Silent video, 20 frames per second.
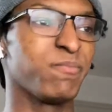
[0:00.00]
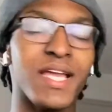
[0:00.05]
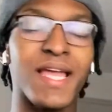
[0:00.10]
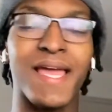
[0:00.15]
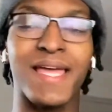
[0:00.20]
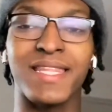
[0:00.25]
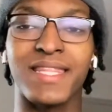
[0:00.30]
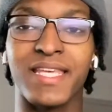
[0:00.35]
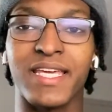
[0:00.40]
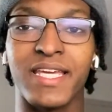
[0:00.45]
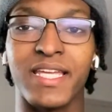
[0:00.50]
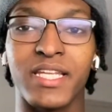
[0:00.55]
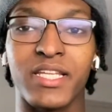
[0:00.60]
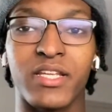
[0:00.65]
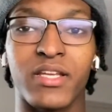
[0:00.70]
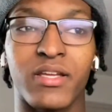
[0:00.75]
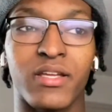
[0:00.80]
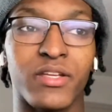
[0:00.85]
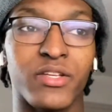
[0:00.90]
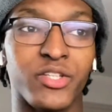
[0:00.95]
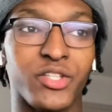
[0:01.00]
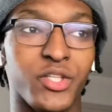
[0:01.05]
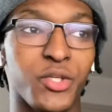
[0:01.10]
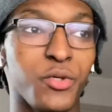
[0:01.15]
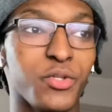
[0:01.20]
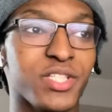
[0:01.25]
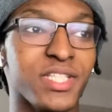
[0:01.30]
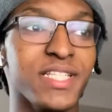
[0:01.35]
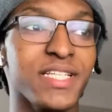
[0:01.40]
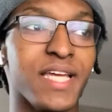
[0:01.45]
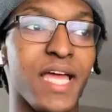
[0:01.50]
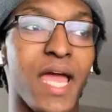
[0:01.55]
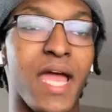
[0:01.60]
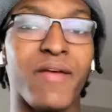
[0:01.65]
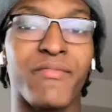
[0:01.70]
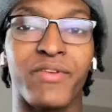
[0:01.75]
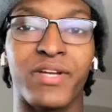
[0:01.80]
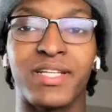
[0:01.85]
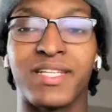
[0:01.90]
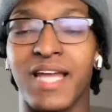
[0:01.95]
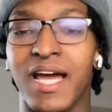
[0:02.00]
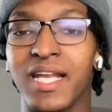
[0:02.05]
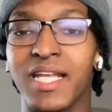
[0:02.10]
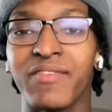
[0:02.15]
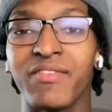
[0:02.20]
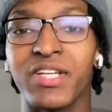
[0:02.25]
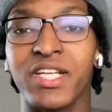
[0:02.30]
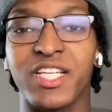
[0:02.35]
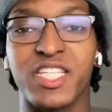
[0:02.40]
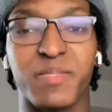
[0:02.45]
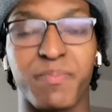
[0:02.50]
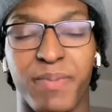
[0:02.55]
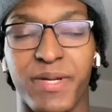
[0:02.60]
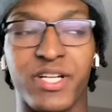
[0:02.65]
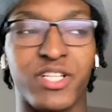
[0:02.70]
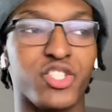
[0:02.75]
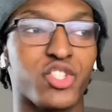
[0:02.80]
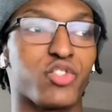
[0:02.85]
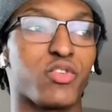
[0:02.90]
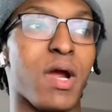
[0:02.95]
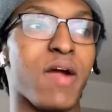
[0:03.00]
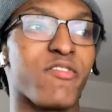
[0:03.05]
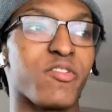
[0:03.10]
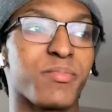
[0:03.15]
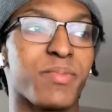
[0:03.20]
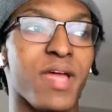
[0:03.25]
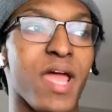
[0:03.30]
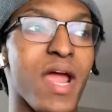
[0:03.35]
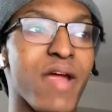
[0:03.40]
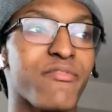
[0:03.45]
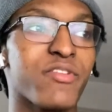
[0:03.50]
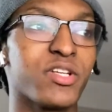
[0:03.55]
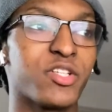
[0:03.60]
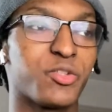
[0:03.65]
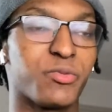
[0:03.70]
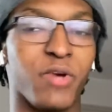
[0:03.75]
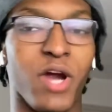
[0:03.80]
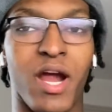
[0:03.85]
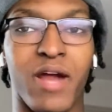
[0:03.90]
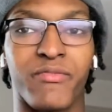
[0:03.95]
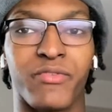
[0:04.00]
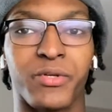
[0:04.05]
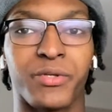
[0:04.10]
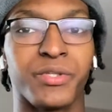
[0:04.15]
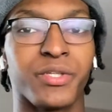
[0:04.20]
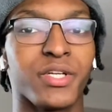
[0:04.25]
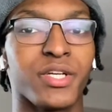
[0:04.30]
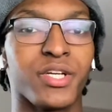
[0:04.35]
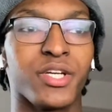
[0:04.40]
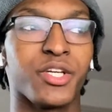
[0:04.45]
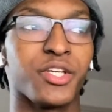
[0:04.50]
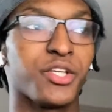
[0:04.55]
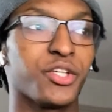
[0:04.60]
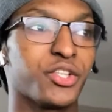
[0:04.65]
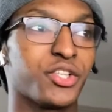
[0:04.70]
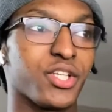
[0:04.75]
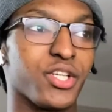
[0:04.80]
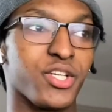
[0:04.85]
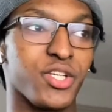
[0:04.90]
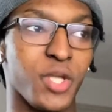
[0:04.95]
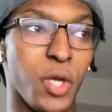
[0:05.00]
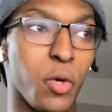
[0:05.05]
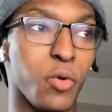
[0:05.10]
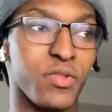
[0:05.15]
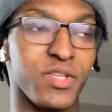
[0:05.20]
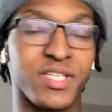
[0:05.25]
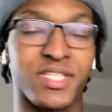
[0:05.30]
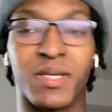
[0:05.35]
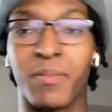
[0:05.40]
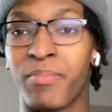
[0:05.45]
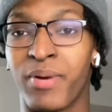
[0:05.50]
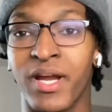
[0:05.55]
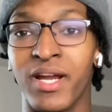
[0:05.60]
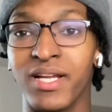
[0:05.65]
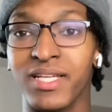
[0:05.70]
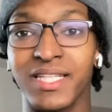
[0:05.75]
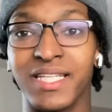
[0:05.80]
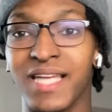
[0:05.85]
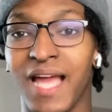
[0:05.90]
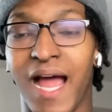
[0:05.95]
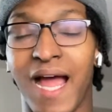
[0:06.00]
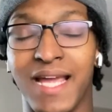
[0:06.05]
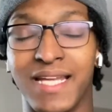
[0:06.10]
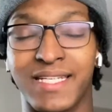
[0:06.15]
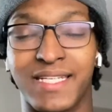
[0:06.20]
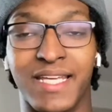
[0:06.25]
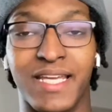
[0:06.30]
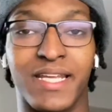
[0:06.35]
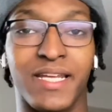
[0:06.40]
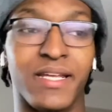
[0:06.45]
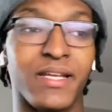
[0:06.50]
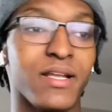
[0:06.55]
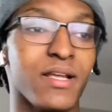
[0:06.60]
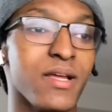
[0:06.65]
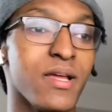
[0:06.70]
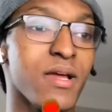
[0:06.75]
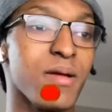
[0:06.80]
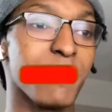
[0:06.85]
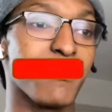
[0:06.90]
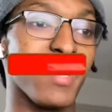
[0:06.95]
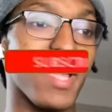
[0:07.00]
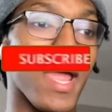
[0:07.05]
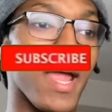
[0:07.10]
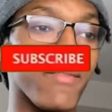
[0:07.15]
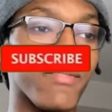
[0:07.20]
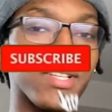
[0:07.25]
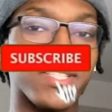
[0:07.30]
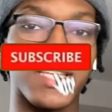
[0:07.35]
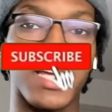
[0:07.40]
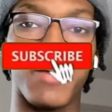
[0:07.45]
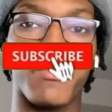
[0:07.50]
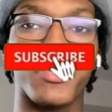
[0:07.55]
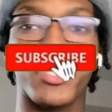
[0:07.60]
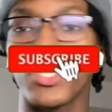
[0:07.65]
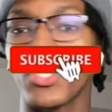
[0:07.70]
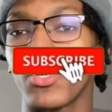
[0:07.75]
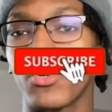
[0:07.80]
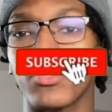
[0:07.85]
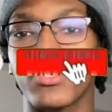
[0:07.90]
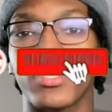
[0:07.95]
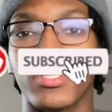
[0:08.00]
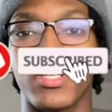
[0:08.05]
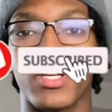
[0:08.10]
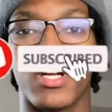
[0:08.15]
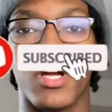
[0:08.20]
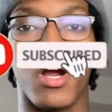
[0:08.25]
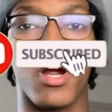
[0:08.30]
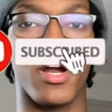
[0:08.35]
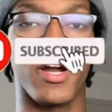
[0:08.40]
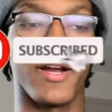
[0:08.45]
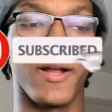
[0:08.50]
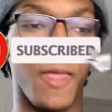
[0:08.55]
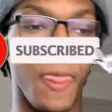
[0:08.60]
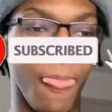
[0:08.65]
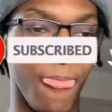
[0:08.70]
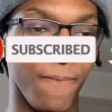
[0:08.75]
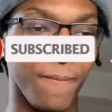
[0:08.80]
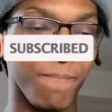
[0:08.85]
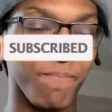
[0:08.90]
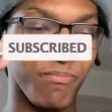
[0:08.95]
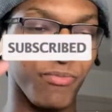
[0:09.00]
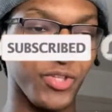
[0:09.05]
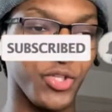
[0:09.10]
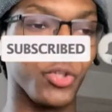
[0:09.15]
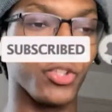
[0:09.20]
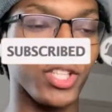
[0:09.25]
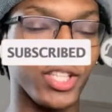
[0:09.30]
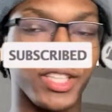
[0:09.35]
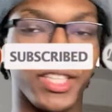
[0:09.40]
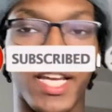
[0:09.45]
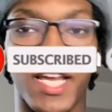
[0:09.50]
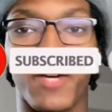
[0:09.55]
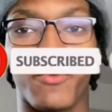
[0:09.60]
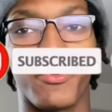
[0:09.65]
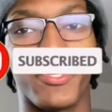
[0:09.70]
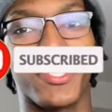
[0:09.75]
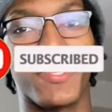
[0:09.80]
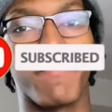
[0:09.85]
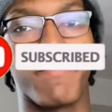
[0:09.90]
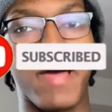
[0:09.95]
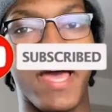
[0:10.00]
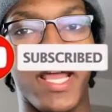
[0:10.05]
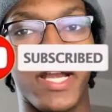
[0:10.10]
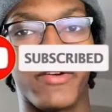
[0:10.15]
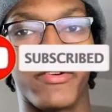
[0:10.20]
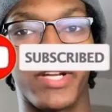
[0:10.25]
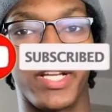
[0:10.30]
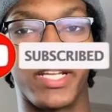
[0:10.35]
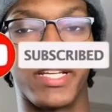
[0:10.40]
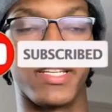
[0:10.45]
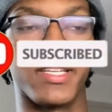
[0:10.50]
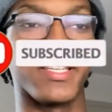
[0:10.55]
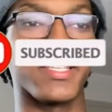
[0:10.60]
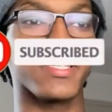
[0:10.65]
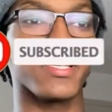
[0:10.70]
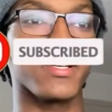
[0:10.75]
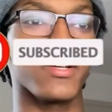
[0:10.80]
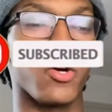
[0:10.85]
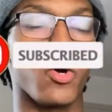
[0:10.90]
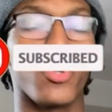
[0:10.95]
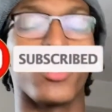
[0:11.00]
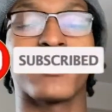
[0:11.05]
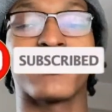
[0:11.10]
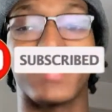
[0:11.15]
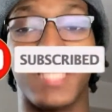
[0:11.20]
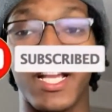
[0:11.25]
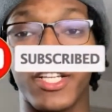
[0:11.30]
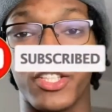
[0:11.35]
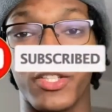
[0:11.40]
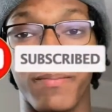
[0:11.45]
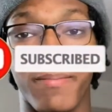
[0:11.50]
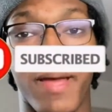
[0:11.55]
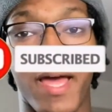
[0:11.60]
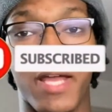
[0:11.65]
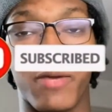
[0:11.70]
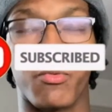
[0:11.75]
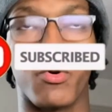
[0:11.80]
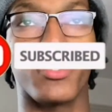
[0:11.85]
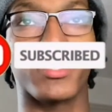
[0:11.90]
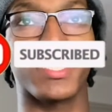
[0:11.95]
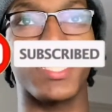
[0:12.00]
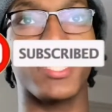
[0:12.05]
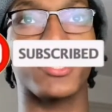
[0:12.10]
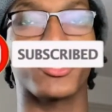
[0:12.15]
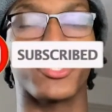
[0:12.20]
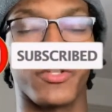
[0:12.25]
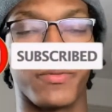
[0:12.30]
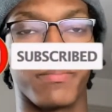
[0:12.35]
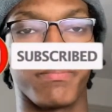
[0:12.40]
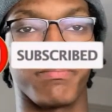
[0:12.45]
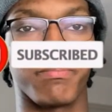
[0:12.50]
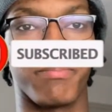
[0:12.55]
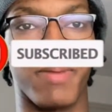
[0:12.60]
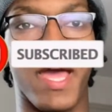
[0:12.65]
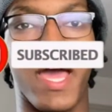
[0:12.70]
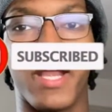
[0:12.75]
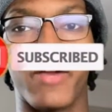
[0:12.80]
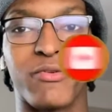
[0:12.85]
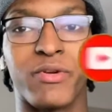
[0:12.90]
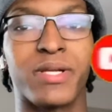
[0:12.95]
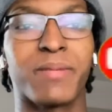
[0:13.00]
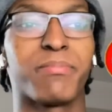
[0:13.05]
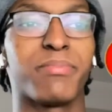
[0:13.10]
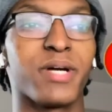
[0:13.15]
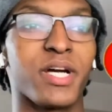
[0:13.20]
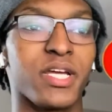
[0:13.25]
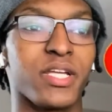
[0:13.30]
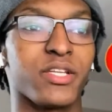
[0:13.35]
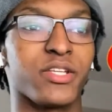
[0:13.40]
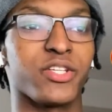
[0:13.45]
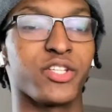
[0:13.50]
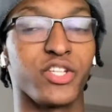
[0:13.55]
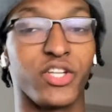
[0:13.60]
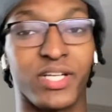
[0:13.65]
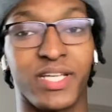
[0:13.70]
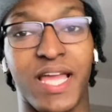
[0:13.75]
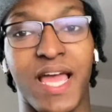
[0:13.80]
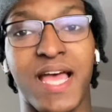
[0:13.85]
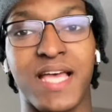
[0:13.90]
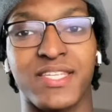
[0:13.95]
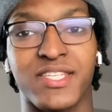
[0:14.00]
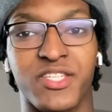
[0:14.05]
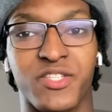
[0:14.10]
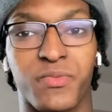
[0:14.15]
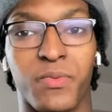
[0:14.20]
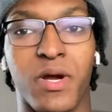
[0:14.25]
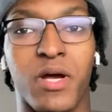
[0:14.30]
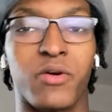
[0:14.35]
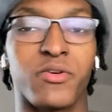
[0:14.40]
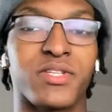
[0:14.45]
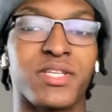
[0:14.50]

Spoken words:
And then usually not even an experienced driver, but every driver should know this. Apparently I didn't. But every time when you go into the car, you should check where your battery is. Or not your battery, well, yes, your battery, but your gas as well.